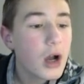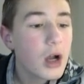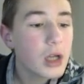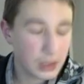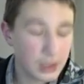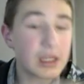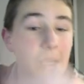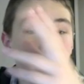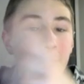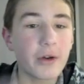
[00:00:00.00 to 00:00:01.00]
It's
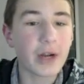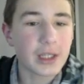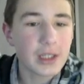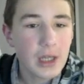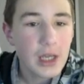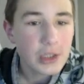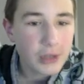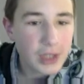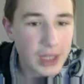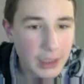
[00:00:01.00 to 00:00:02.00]
unstoppable, right? So I
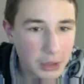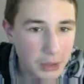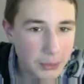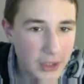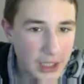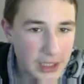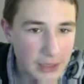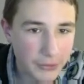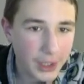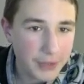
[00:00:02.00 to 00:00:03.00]
think I'm gonna play
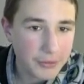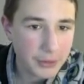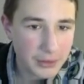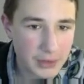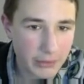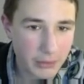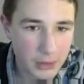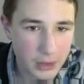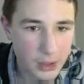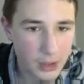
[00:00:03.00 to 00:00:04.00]
95, queen f7, I'm
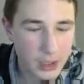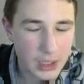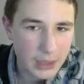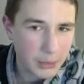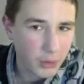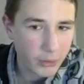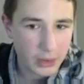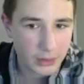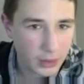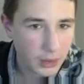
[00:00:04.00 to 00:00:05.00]
just gonna take him a
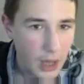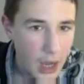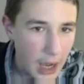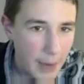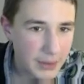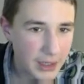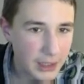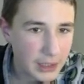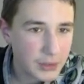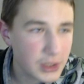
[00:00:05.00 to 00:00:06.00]
queen up and then
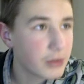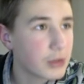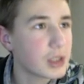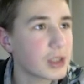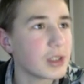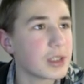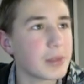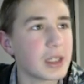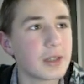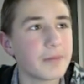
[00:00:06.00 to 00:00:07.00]
knight f3, rook g3 is
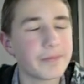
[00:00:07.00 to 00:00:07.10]
mate.